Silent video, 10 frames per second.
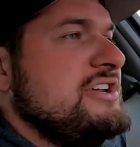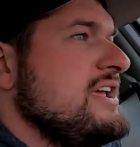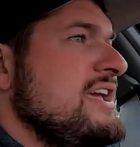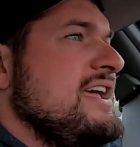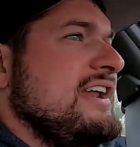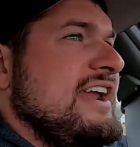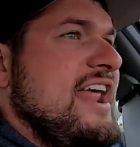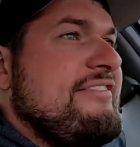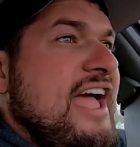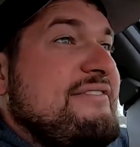And I
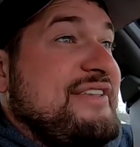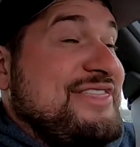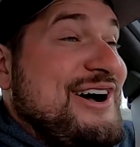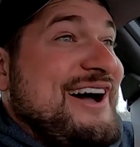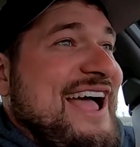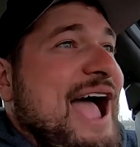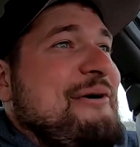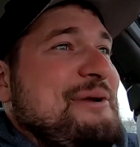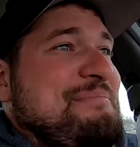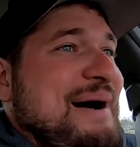never ever thought I
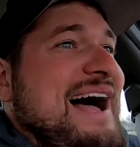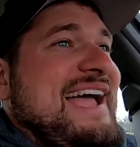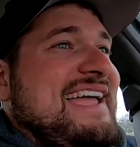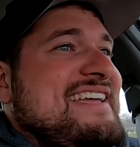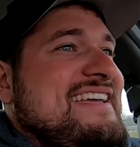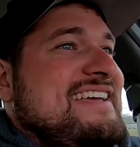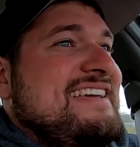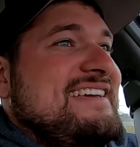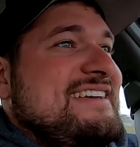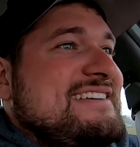would buy
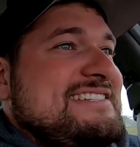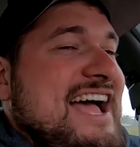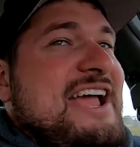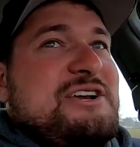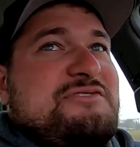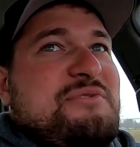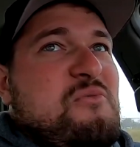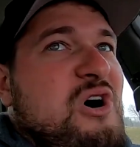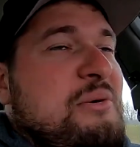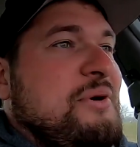tires from
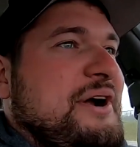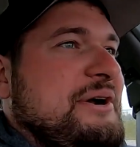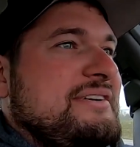Walmart.